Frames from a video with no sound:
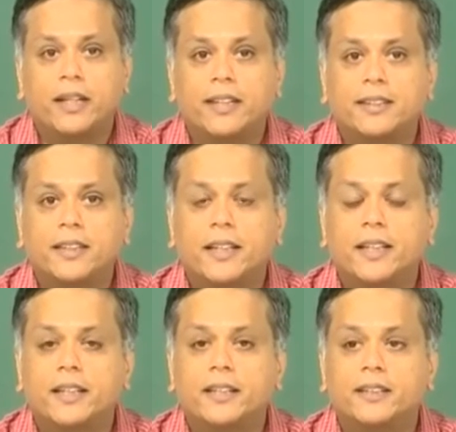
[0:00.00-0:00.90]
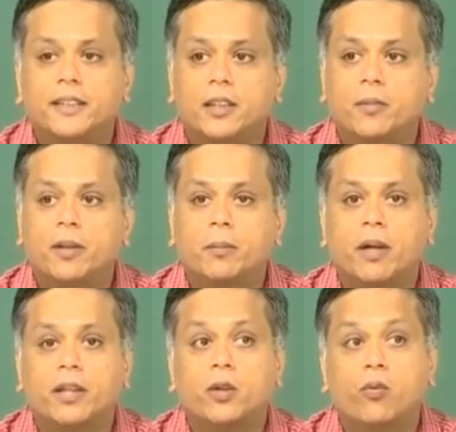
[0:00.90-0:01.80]
density is determined
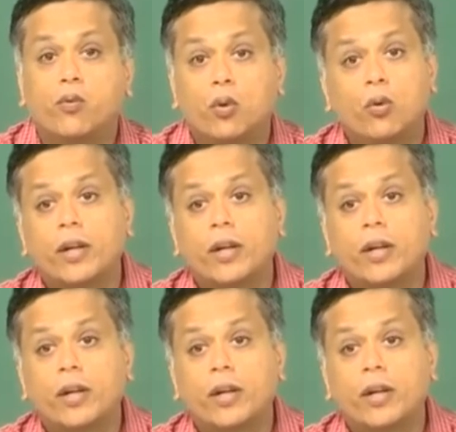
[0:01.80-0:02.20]
by the flow